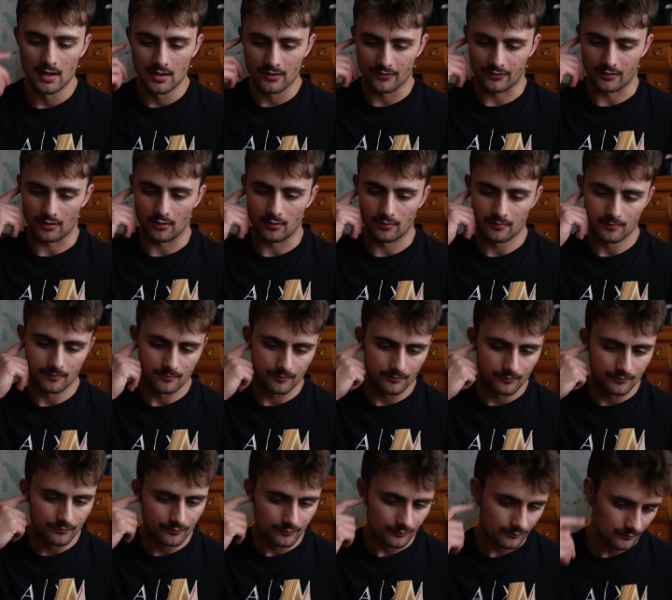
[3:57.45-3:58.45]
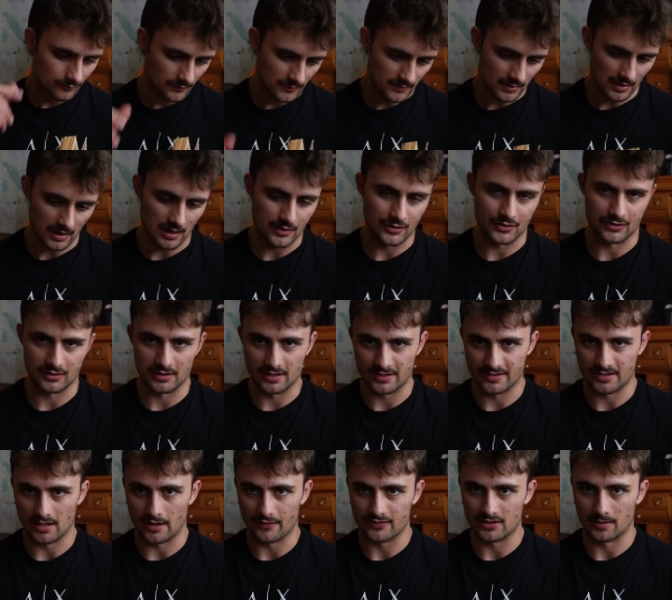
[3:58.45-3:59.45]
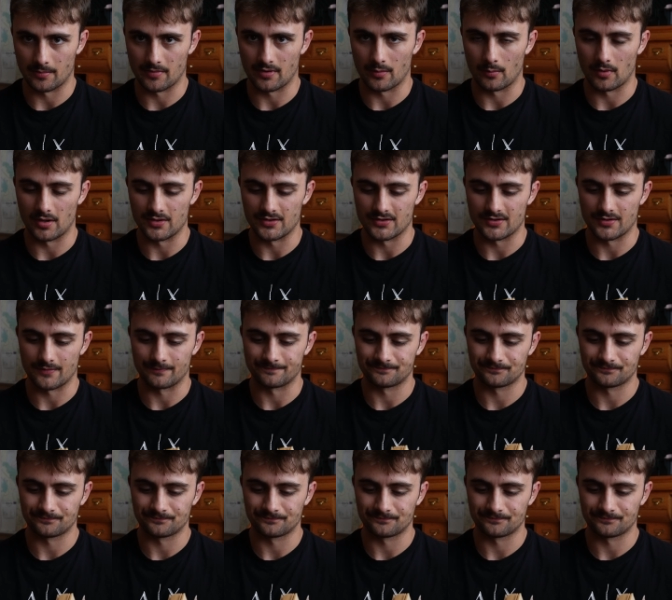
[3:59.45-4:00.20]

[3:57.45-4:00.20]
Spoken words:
So I'll just list off some of the ones